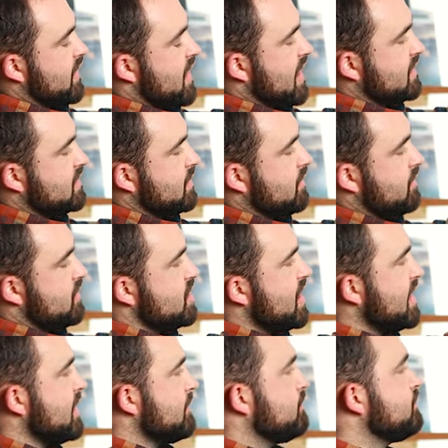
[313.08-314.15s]
on the exterior of the
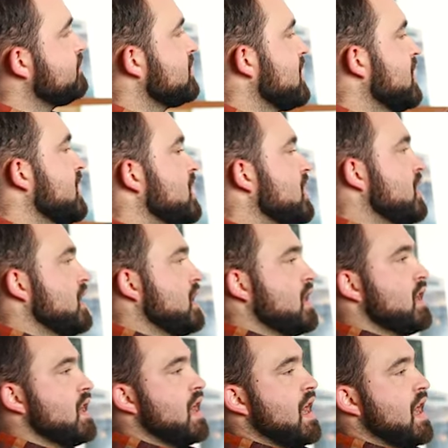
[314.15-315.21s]
jacket.
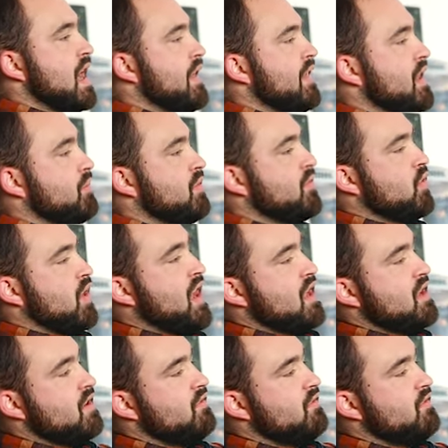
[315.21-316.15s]
And then we've got a